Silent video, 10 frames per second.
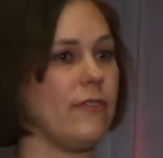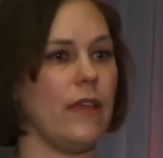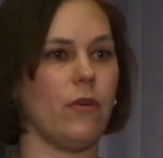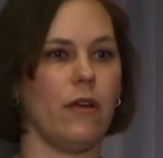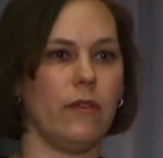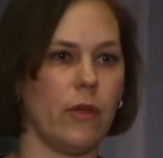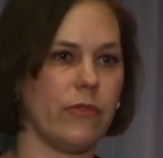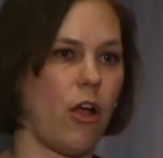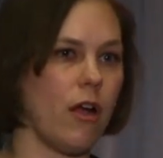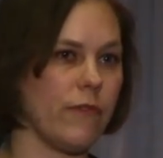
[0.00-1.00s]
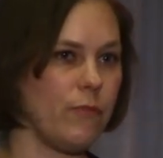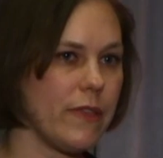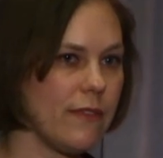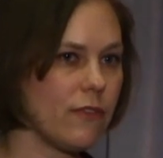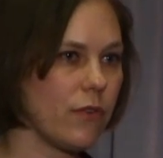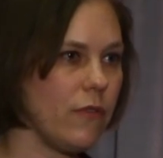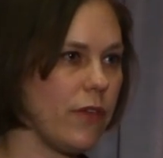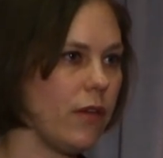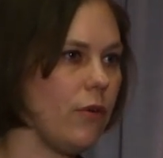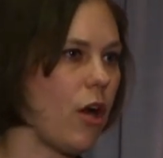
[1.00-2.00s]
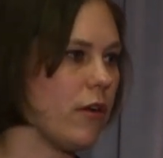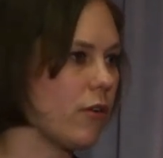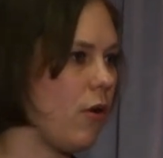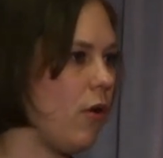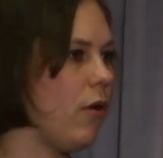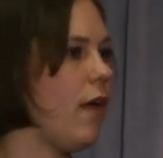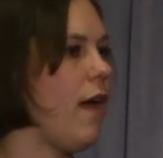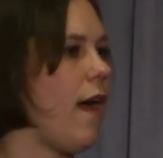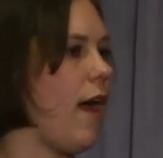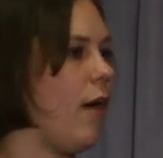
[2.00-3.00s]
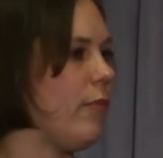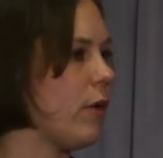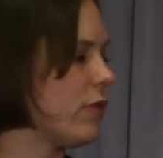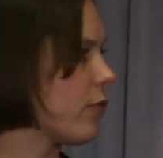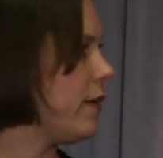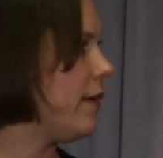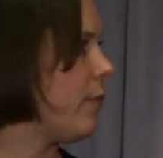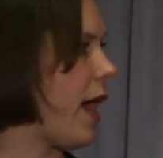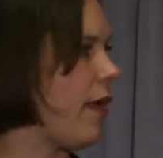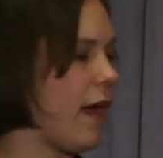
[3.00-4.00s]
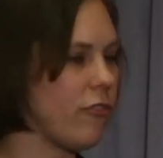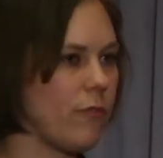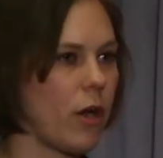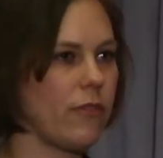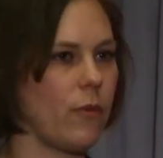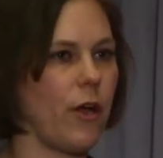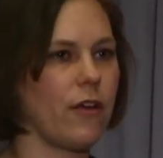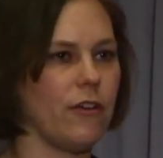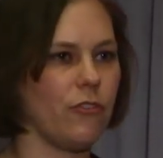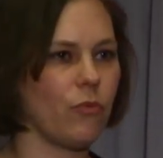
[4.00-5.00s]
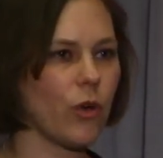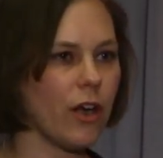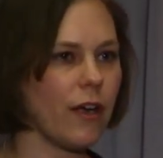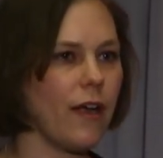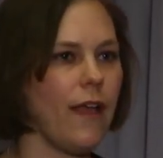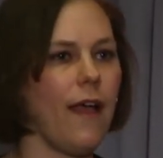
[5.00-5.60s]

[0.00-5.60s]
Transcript: There was a Harvard Business Review article that was written about how smart their marketers were.